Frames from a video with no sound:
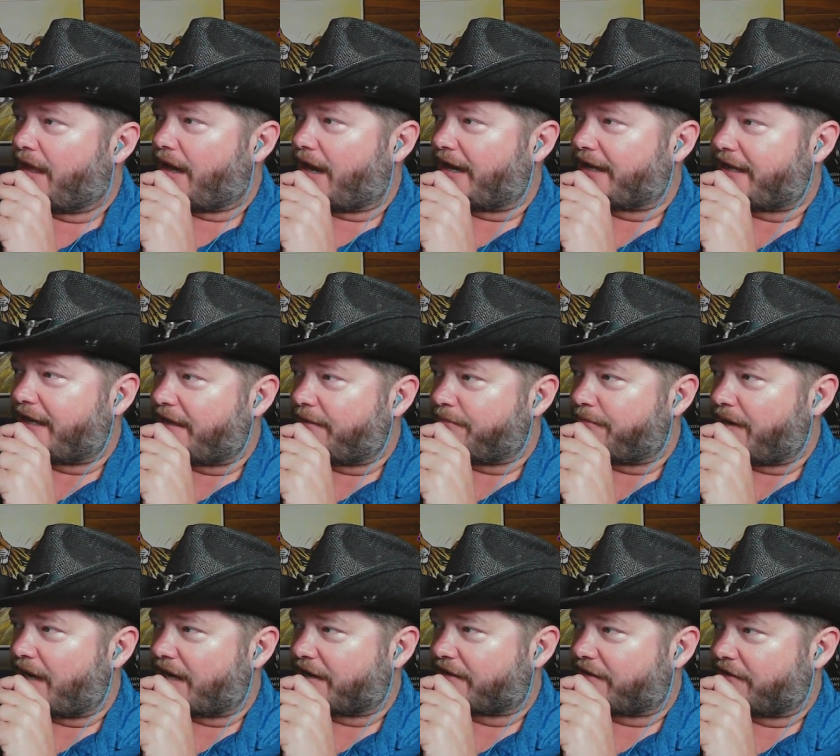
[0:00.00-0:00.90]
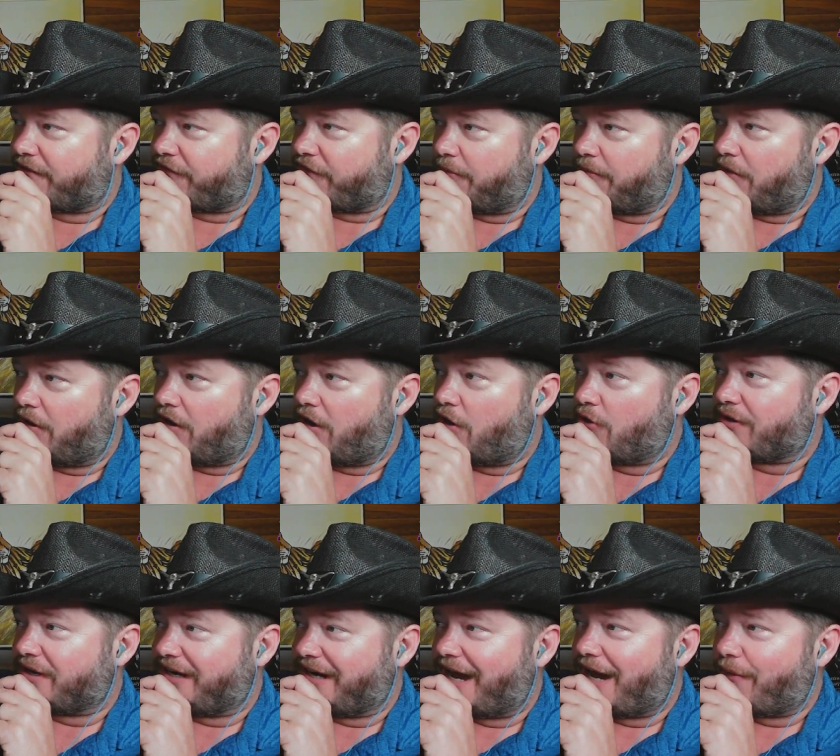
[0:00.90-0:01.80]
I came back from
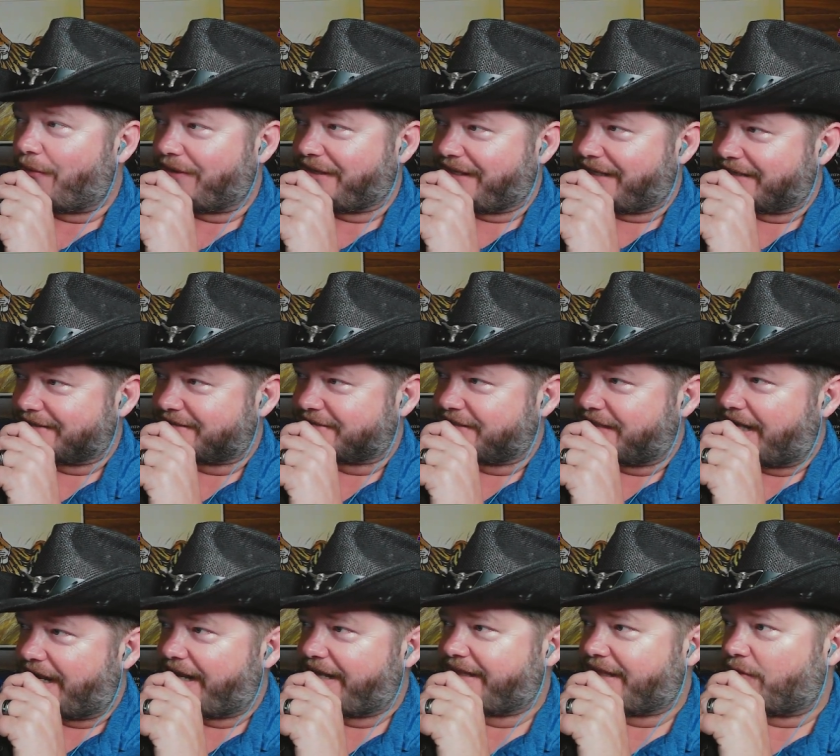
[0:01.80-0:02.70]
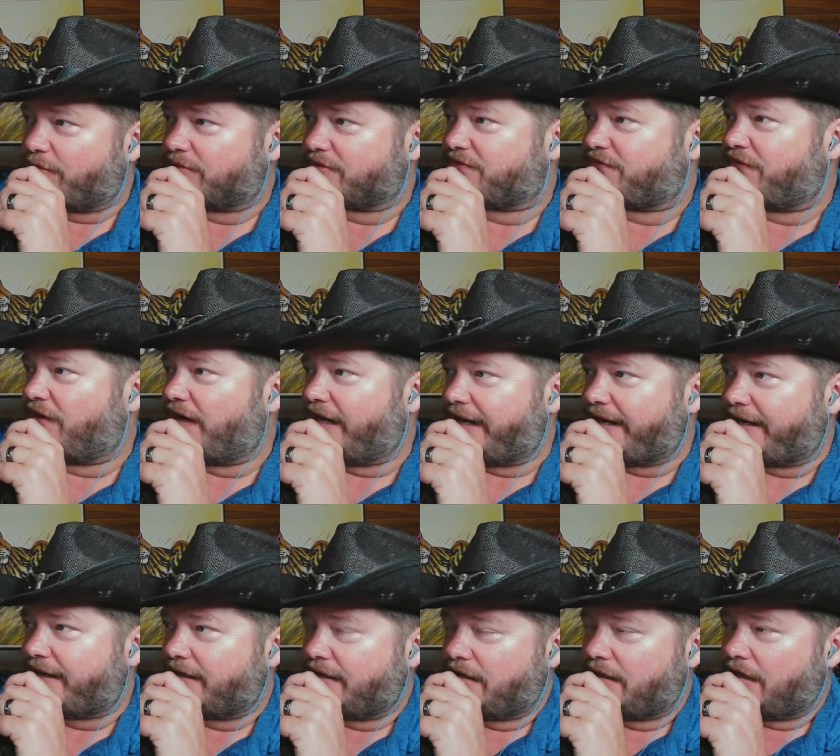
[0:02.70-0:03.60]
Okinawa yesterday. That was fun.